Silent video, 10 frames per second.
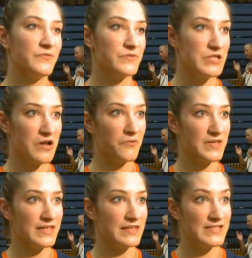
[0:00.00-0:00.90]
you know we
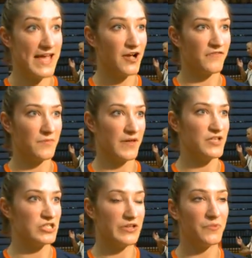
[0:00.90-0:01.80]
can take off the
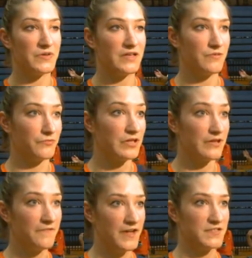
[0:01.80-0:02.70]
bench and they'll be really
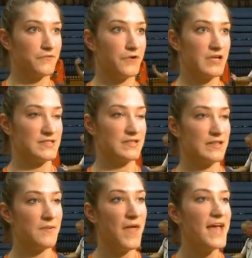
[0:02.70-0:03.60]
effective for us. And
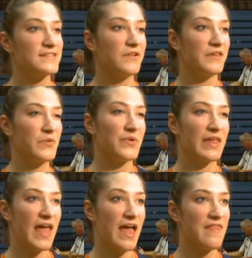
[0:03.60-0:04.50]
in the past, I don't think we
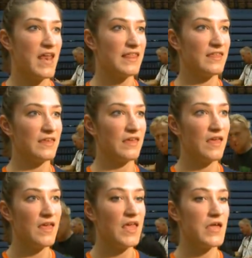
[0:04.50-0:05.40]
really had that. I think
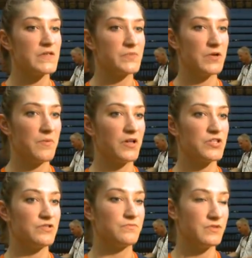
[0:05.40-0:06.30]
it was pretty
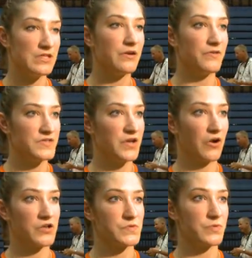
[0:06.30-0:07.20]
much you know the
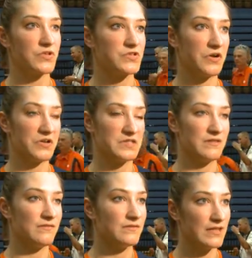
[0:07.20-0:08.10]
starters were the starters
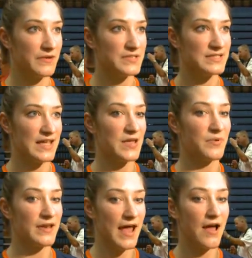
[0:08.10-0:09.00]
and they would stay.
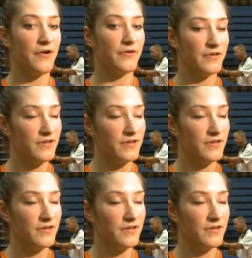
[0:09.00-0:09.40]
But now,